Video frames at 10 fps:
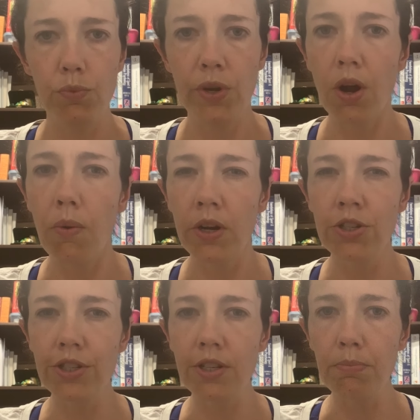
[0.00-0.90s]
don't want to
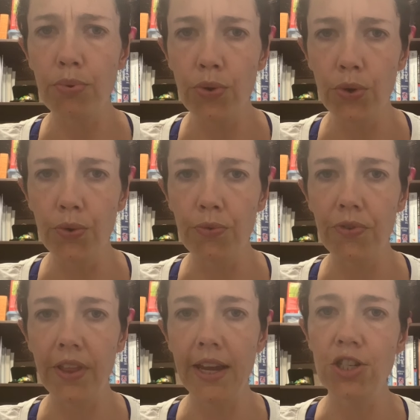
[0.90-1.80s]
just
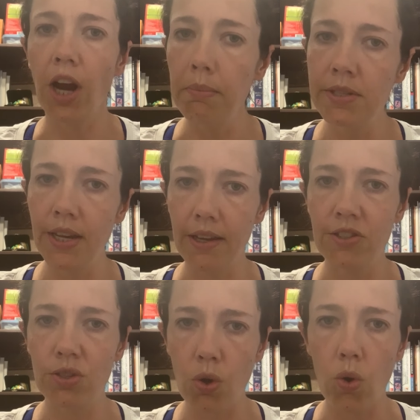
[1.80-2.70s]
improve their jump
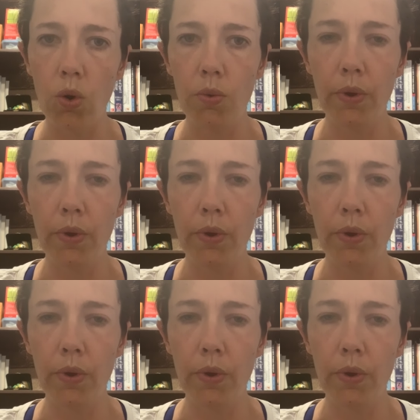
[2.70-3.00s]
test score.